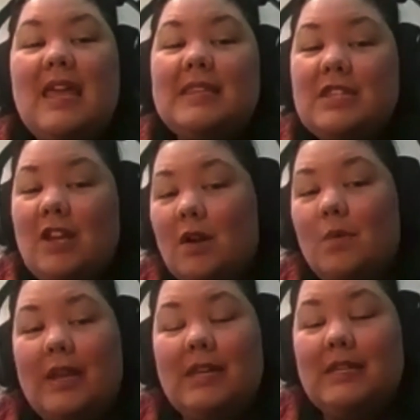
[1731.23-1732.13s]
It's not a
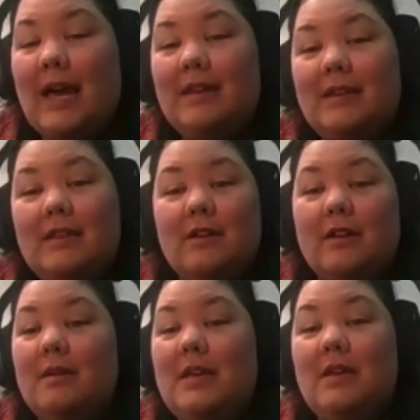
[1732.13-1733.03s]
one and done. You're
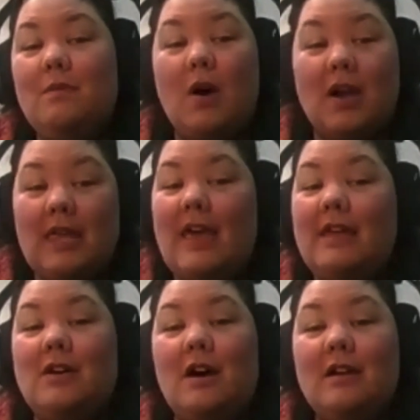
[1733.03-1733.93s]
going to be walking
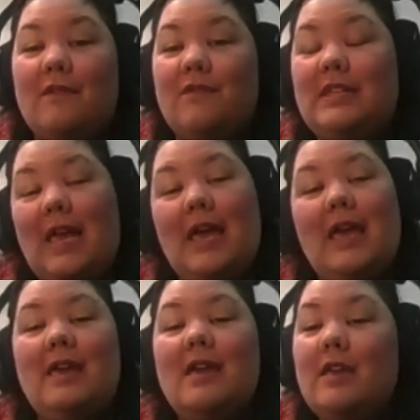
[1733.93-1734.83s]
that dog every
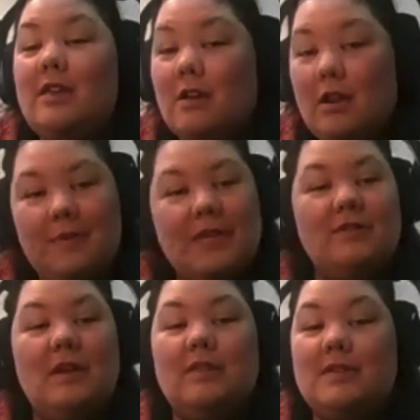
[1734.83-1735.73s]
day. You're going to be
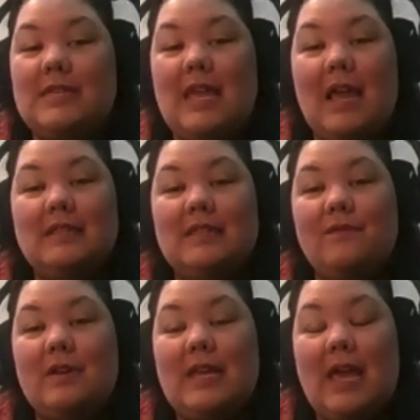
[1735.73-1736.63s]
doing those scans
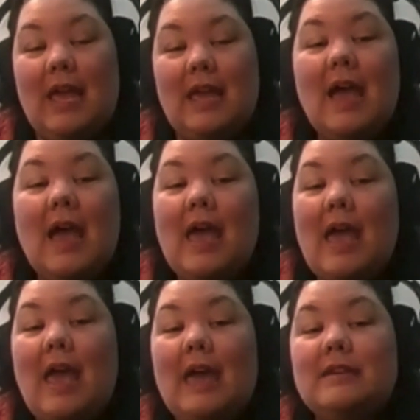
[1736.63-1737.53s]
every day.
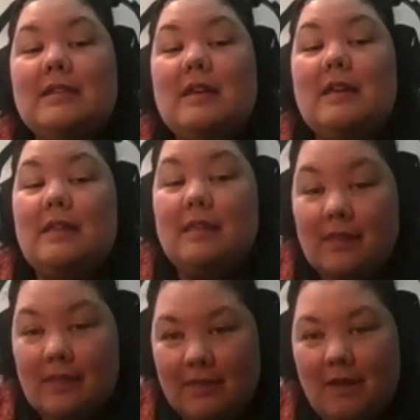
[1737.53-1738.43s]
And
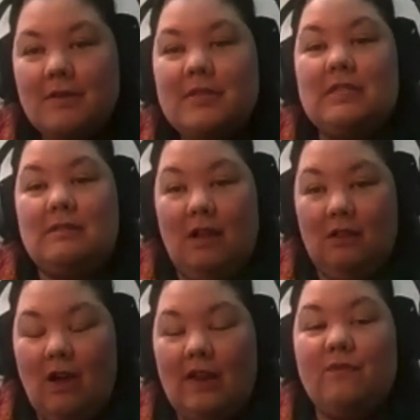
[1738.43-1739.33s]
there's a
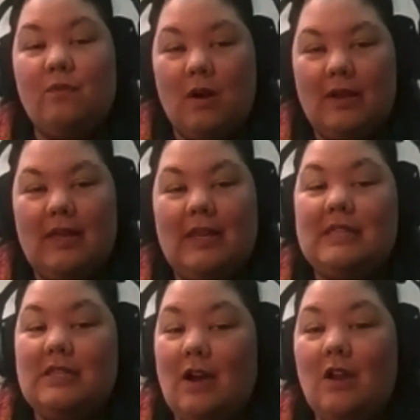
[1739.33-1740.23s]
lot of work, and
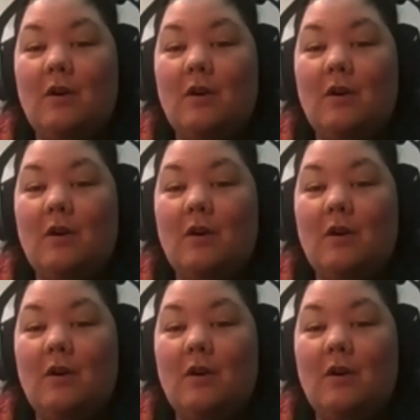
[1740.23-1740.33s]
it's not